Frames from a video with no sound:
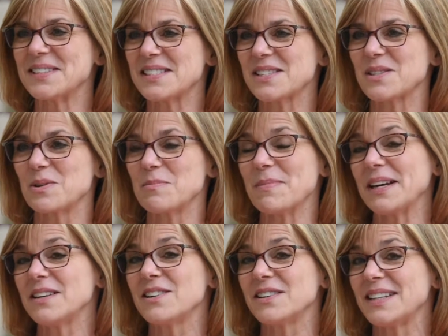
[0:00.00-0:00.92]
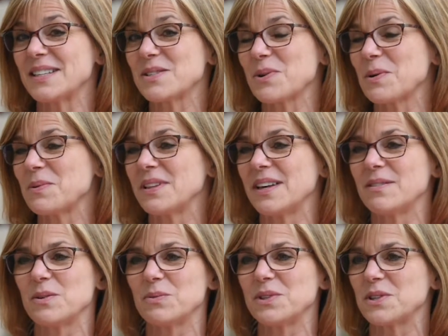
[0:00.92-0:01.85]
It's the reminder, and that's why we
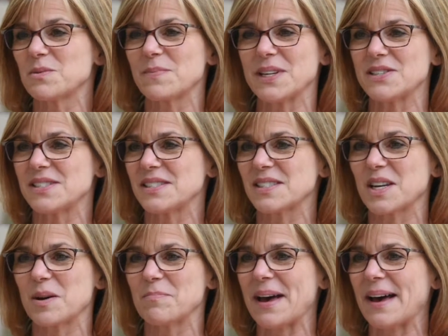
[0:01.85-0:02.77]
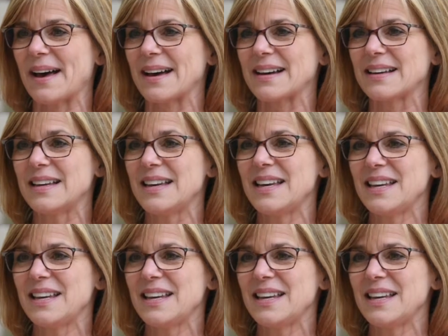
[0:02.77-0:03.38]
love it when those patients come back.